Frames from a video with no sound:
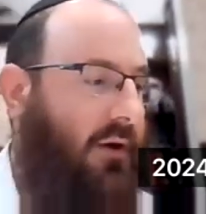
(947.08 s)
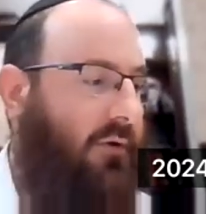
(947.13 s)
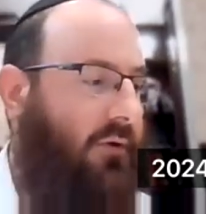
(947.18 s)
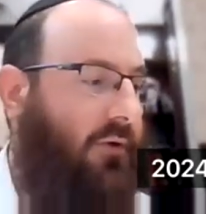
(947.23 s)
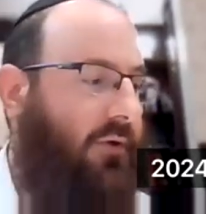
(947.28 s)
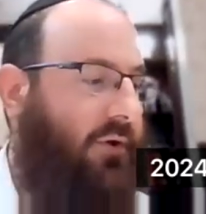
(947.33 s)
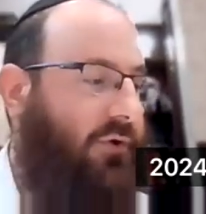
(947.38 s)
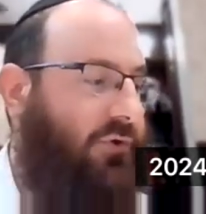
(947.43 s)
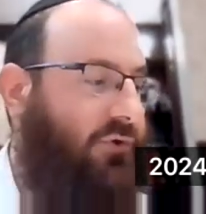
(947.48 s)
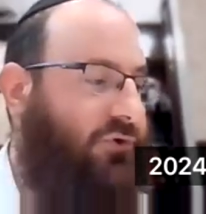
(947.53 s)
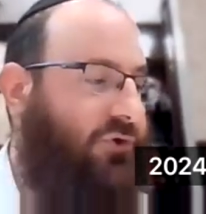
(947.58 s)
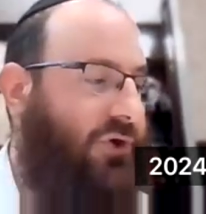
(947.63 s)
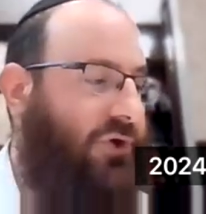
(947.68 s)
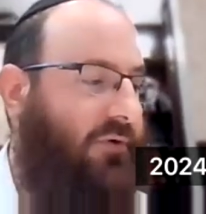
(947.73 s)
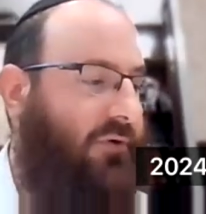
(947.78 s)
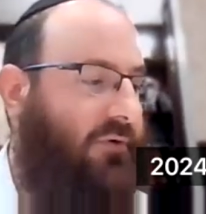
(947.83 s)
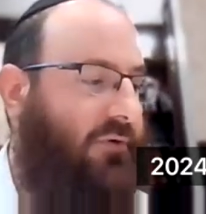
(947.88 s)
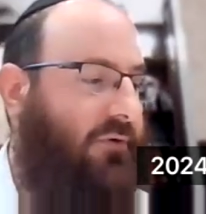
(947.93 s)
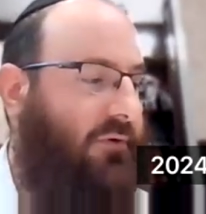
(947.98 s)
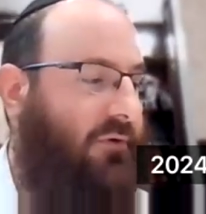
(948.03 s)
Now, in
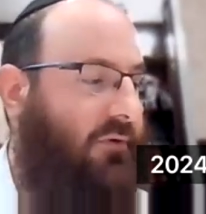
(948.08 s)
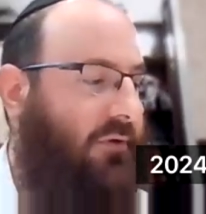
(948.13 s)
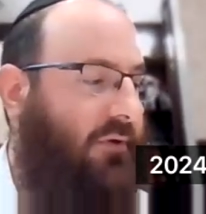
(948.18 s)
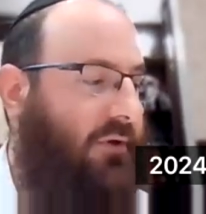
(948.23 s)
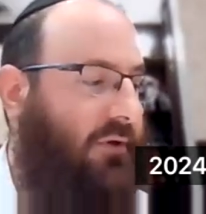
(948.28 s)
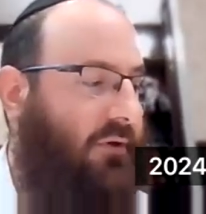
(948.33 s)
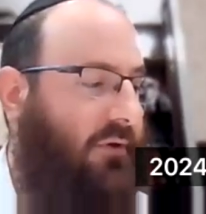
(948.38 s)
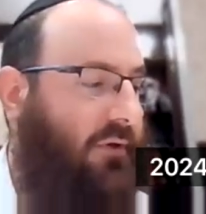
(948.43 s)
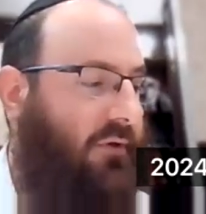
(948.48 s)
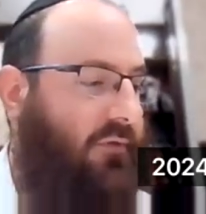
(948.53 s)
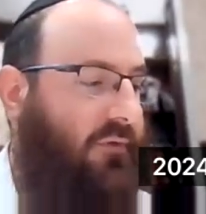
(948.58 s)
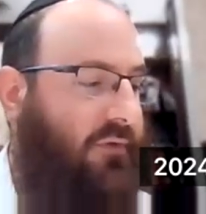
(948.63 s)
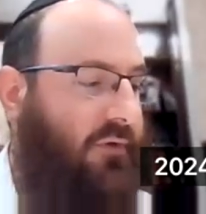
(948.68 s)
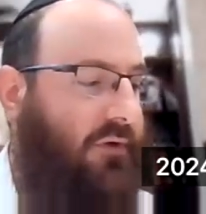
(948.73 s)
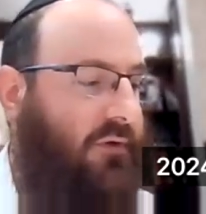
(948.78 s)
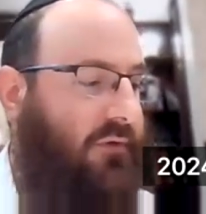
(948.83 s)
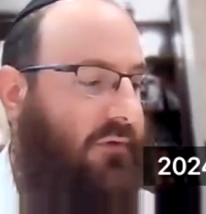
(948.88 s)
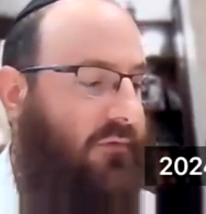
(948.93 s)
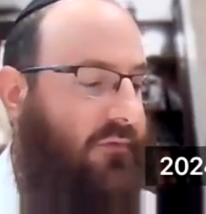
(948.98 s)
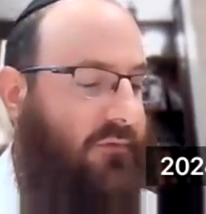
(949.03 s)
general, in
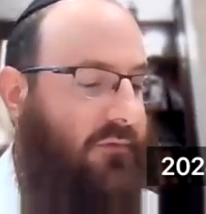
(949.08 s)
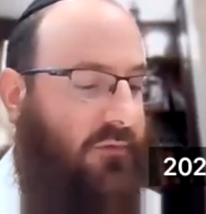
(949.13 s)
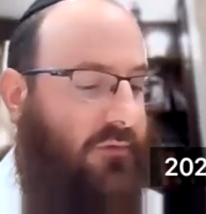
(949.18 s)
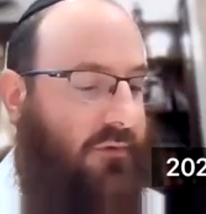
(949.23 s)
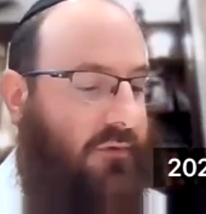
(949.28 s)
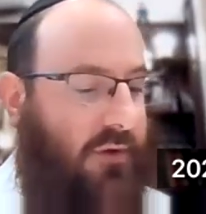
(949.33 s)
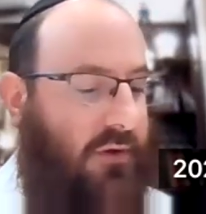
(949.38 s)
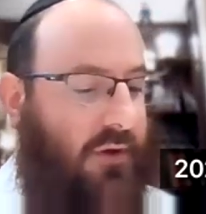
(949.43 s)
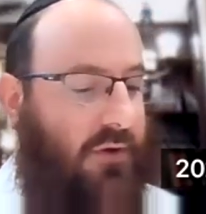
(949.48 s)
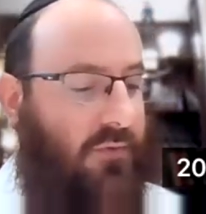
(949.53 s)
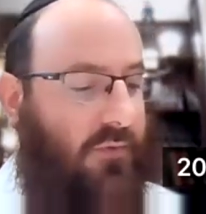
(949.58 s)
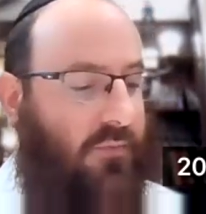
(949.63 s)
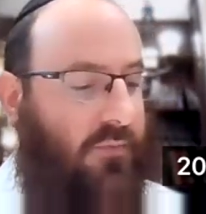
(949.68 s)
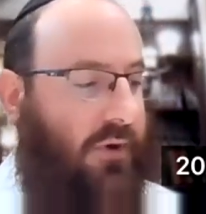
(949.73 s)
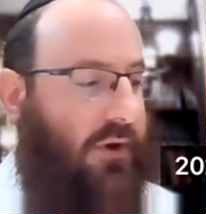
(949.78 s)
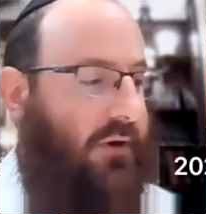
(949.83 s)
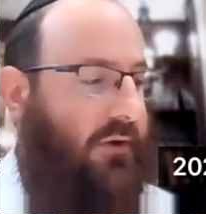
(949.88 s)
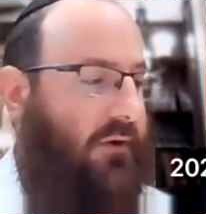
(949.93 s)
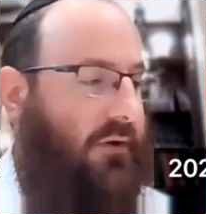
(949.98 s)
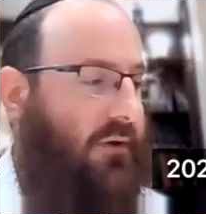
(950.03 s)
Chassidus,
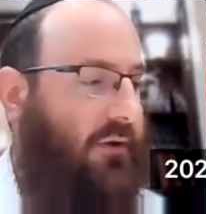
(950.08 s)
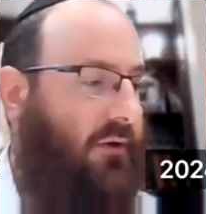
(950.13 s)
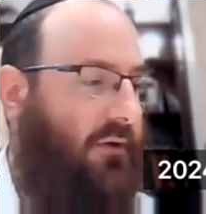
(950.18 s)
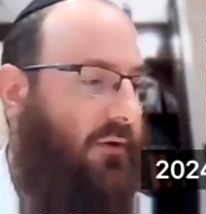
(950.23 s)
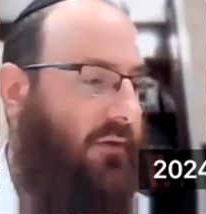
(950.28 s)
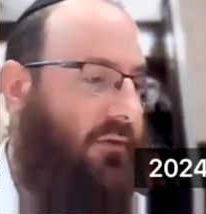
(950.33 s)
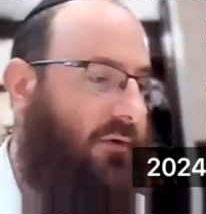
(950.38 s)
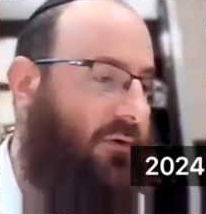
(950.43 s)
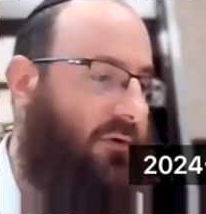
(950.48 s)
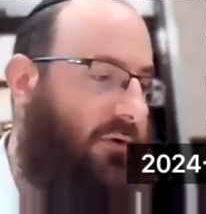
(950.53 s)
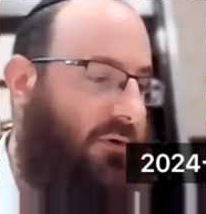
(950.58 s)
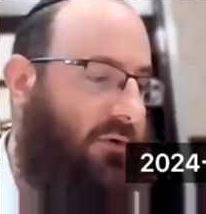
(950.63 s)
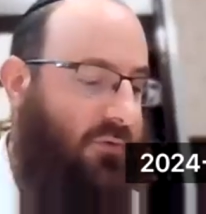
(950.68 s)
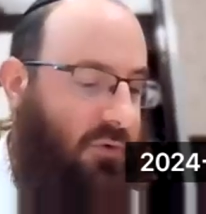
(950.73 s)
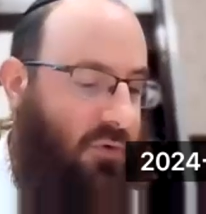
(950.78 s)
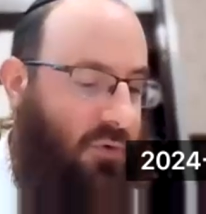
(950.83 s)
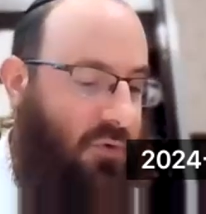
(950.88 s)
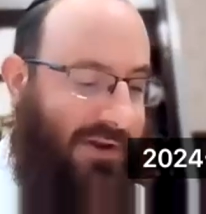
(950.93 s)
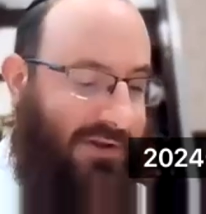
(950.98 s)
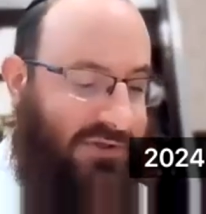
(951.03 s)
when there are
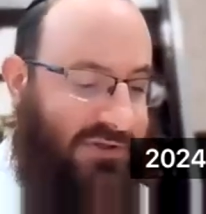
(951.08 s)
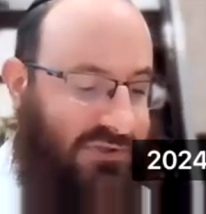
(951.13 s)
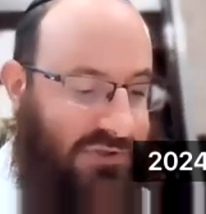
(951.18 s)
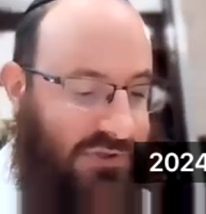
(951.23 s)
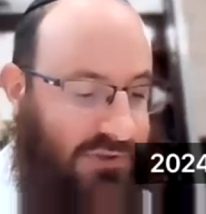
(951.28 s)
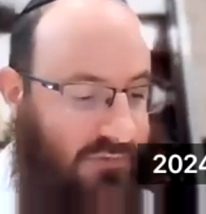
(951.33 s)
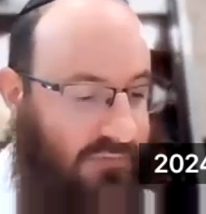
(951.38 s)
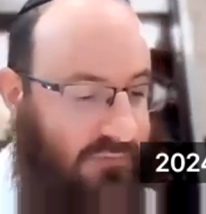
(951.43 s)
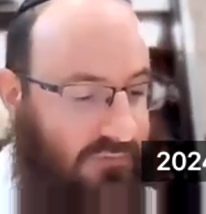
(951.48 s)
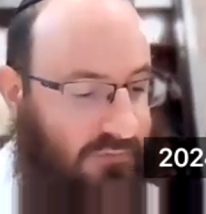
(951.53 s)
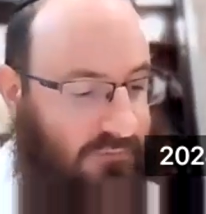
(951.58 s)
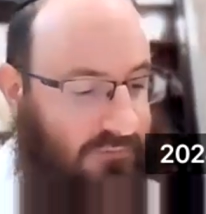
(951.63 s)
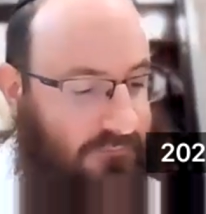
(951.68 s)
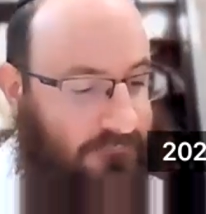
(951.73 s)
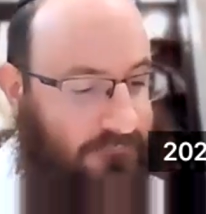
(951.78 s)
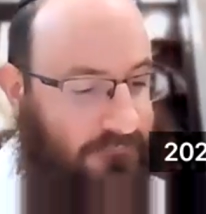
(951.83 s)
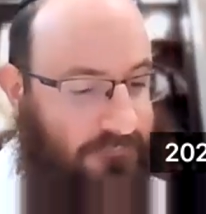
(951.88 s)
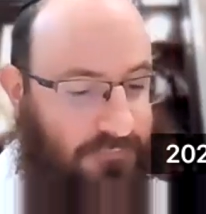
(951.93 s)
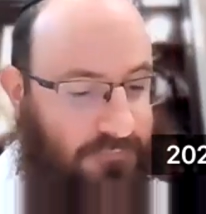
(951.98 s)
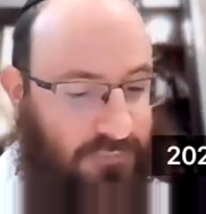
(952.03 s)
no questions,
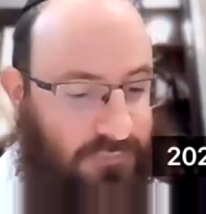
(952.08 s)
